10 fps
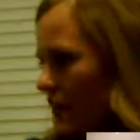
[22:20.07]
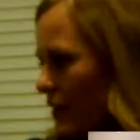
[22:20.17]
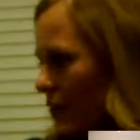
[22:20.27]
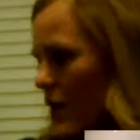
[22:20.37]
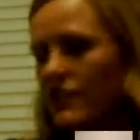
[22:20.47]

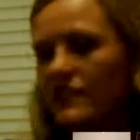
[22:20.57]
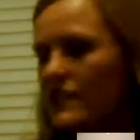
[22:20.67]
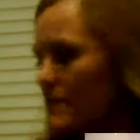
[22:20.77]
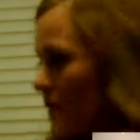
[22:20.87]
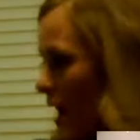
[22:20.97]
from watching
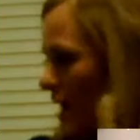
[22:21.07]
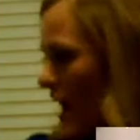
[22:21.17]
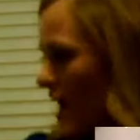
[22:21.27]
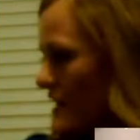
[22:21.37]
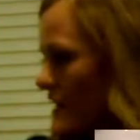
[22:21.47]
this
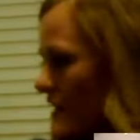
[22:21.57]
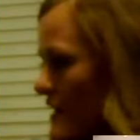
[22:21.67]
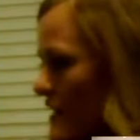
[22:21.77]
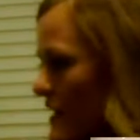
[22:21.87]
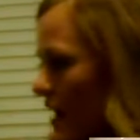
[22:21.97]
podcast.
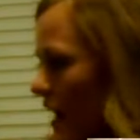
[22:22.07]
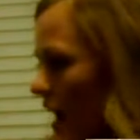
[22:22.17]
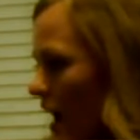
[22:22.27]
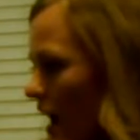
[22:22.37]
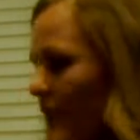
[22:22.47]

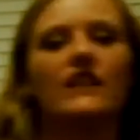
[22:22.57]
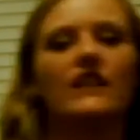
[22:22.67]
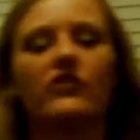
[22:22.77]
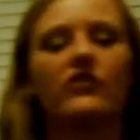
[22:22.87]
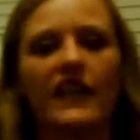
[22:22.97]

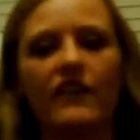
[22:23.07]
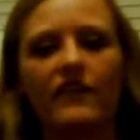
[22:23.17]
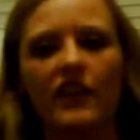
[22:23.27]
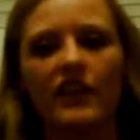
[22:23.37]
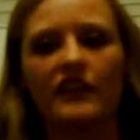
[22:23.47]
You'll get it
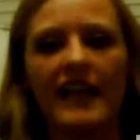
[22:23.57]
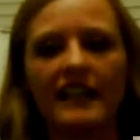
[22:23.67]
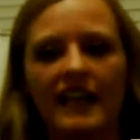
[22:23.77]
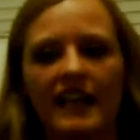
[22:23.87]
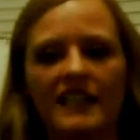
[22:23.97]
for
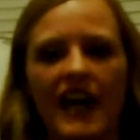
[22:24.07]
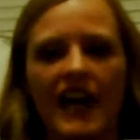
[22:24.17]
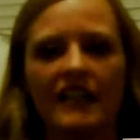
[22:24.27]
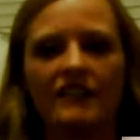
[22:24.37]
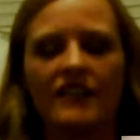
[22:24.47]

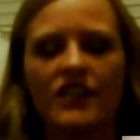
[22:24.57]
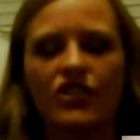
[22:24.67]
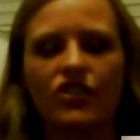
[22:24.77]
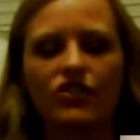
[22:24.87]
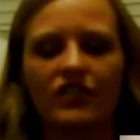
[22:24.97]
$9.99. It's
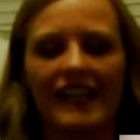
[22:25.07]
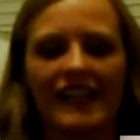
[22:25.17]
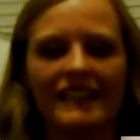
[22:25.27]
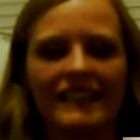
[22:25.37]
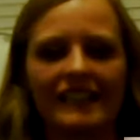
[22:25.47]
usually
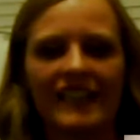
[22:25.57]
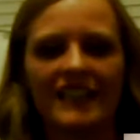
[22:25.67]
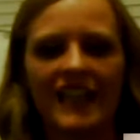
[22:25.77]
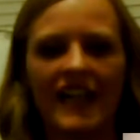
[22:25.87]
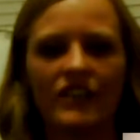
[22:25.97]

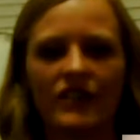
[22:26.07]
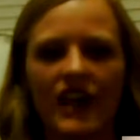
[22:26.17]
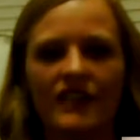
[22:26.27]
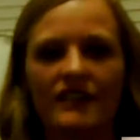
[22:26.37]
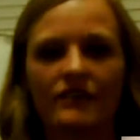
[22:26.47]
$19.99, so
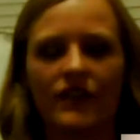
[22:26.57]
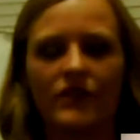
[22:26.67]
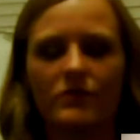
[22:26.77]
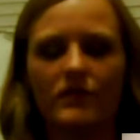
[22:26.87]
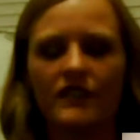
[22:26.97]
that's
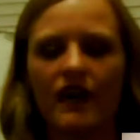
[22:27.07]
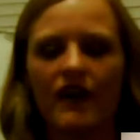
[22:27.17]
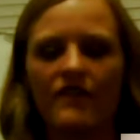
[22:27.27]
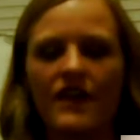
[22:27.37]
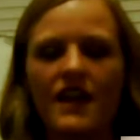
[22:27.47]
50%
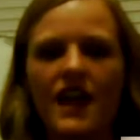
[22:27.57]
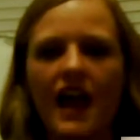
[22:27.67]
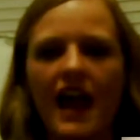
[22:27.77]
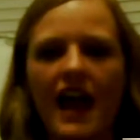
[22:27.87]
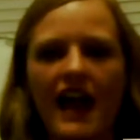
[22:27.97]
off.
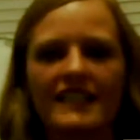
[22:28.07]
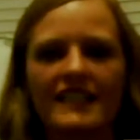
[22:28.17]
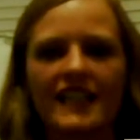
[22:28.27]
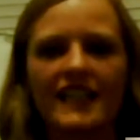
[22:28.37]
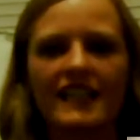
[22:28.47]
And
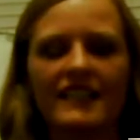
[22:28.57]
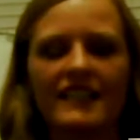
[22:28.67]
if